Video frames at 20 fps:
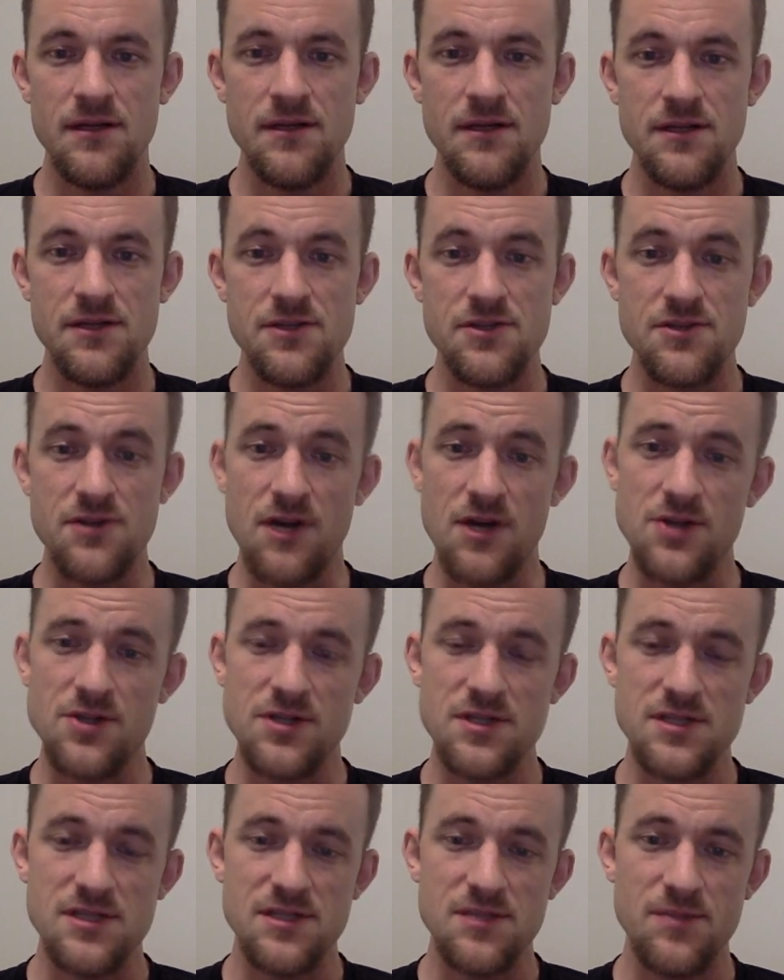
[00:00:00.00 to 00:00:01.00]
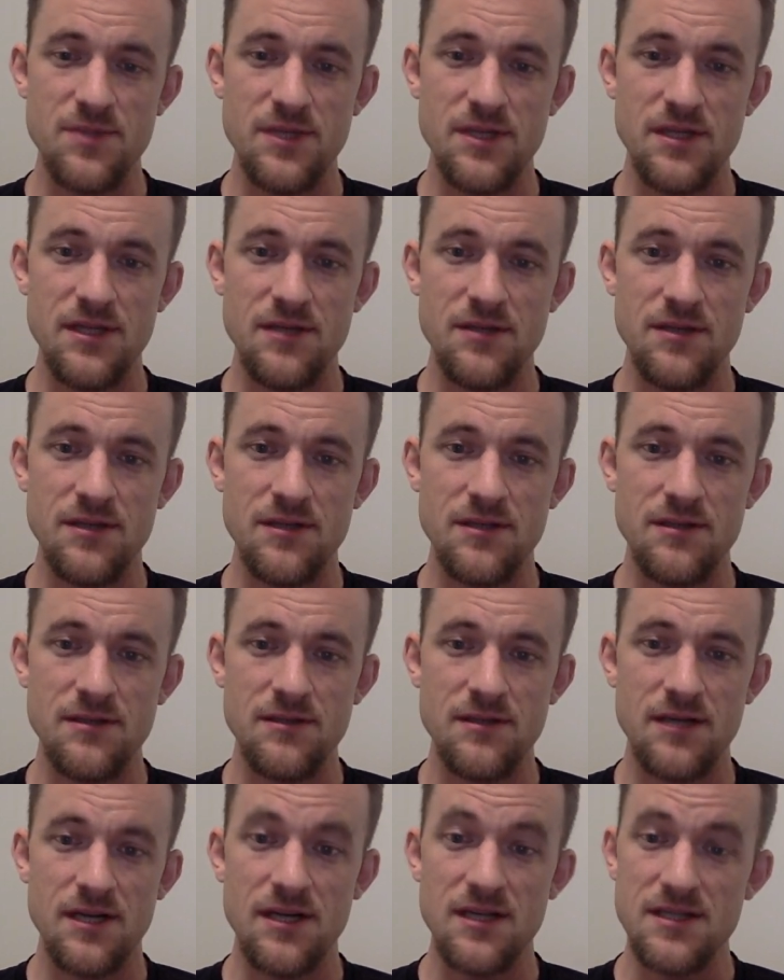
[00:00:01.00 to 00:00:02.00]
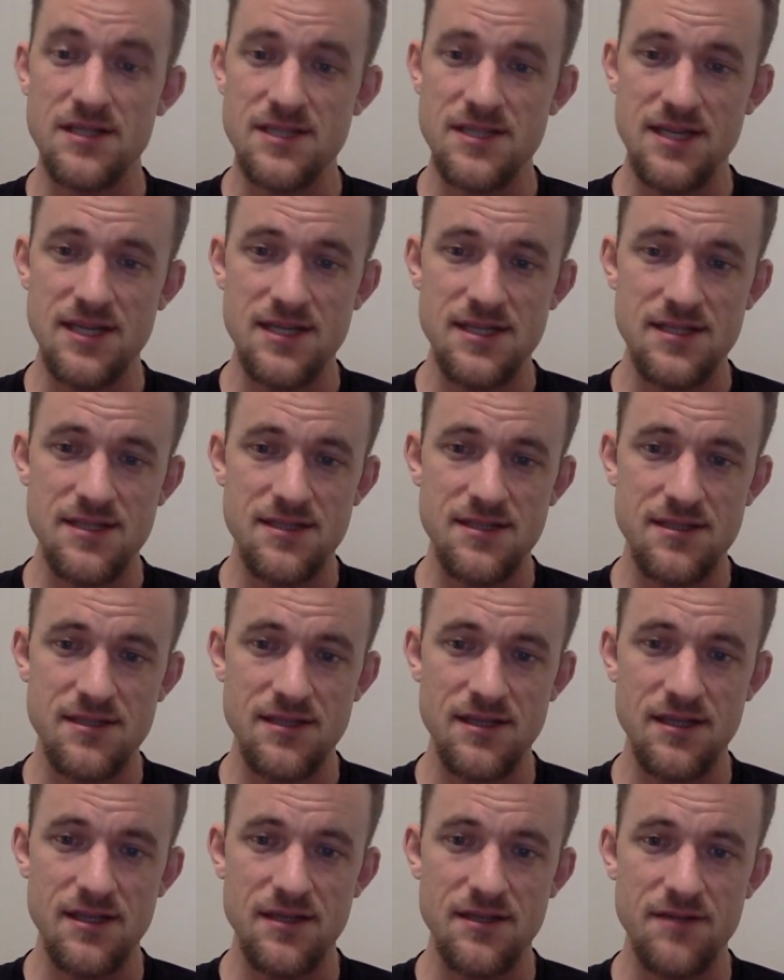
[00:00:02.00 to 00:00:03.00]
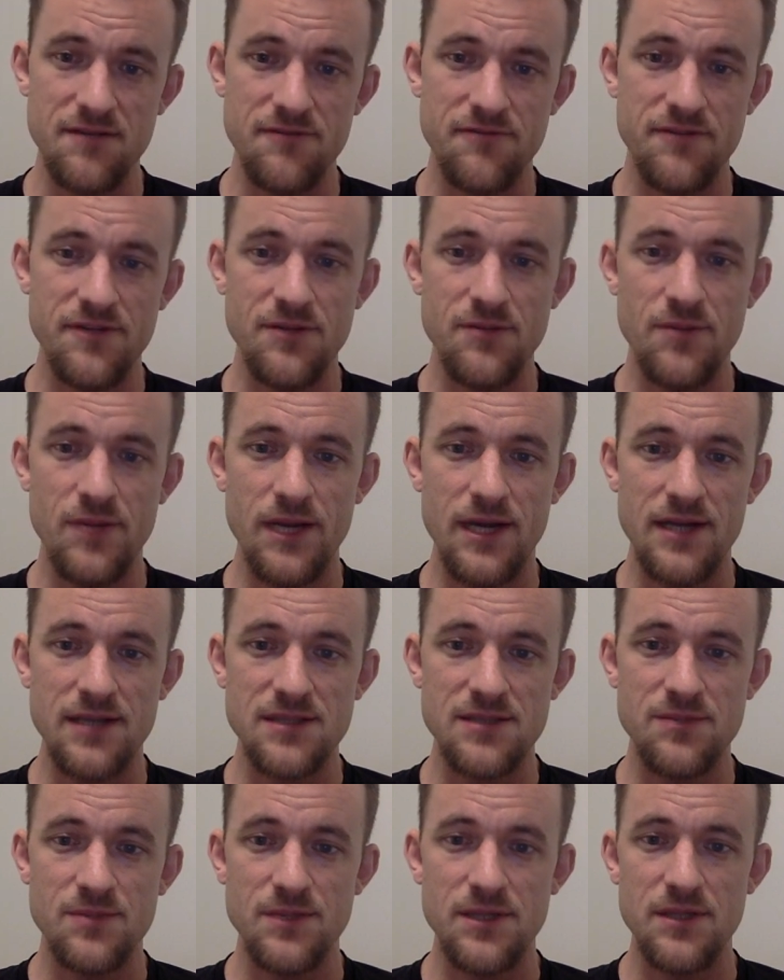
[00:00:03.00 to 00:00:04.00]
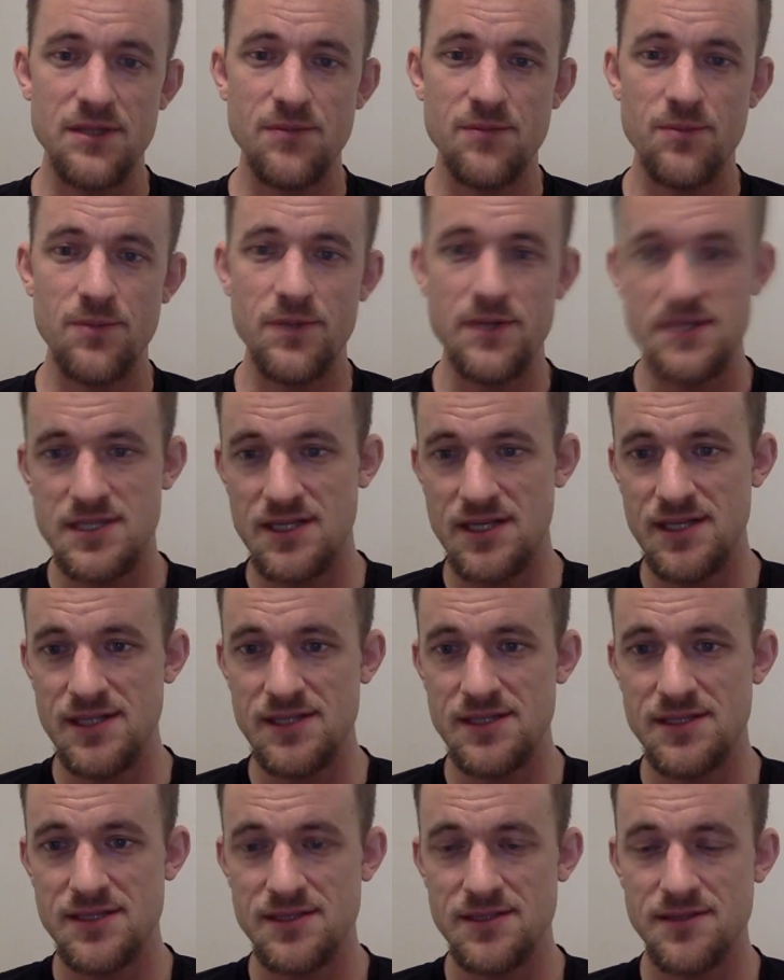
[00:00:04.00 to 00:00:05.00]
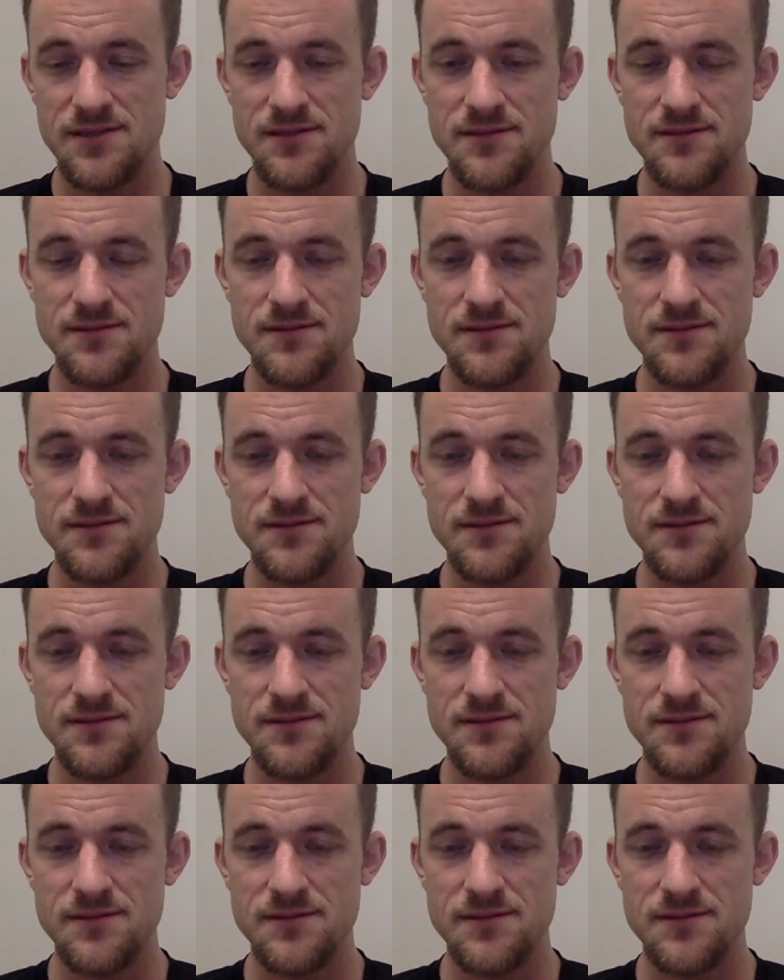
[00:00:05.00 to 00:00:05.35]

instructions to be concise and your feedback to be precise,